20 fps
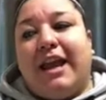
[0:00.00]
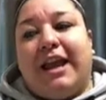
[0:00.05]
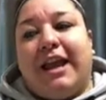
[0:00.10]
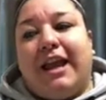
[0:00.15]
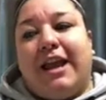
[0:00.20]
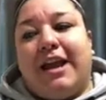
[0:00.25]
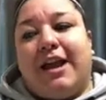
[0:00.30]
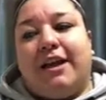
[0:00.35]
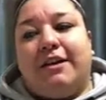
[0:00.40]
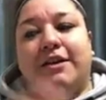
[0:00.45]

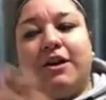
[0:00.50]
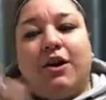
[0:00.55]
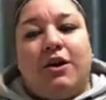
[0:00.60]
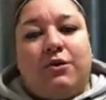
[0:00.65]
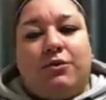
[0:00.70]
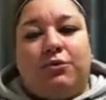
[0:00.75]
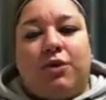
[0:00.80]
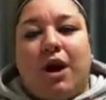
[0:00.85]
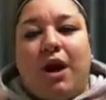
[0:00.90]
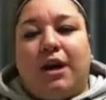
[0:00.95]
And
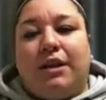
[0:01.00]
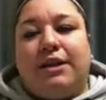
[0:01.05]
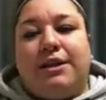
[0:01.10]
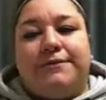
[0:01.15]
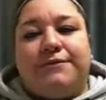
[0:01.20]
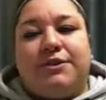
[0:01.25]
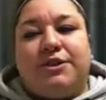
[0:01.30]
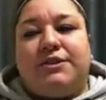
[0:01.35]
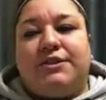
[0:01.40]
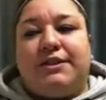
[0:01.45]
raw
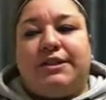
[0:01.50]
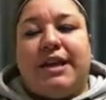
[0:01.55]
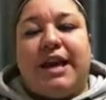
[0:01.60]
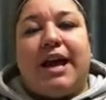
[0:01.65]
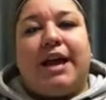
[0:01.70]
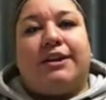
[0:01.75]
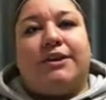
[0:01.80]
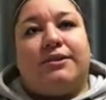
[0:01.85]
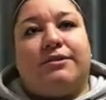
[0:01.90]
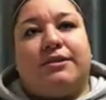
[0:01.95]
lifters,
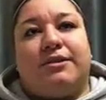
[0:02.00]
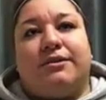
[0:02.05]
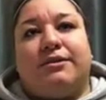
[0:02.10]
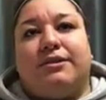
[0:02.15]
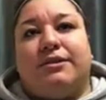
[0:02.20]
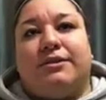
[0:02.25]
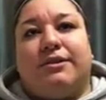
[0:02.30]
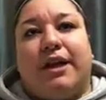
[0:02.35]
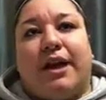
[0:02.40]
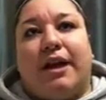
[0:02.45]
yeah, you can
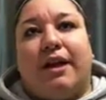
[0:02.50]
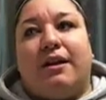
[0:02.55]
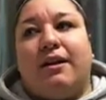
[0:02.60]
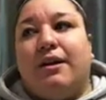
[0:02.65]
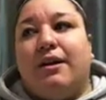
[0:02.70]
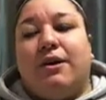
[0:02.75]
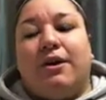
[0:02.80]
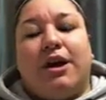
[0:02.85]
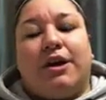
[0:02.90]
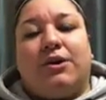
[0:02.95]
do that.
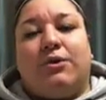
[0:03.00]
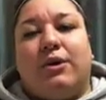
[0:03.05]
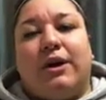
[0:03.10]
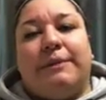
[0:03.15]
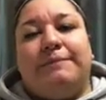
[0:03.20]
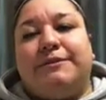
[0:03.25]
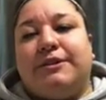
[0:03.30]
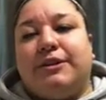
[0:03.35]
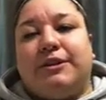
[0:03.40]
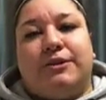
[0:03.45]

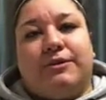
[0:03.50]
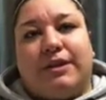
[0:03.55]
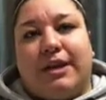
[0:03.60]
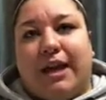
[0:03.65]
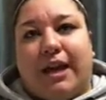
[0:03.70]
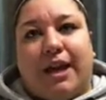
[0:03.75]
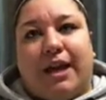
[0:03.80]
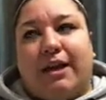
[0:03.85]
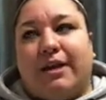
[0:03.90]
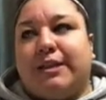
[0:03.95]
Equipped, you
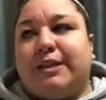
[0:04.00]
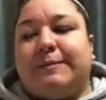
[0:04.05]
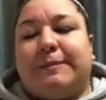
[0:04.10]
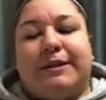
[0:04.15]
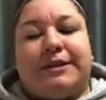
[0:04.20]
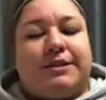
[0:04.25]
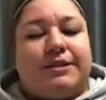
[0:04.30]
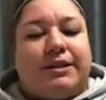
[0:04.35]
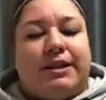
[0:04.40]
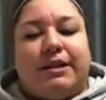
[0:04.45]
can't.
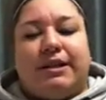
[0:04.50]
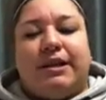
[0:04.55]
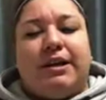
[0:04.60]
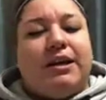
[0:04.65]
Especially,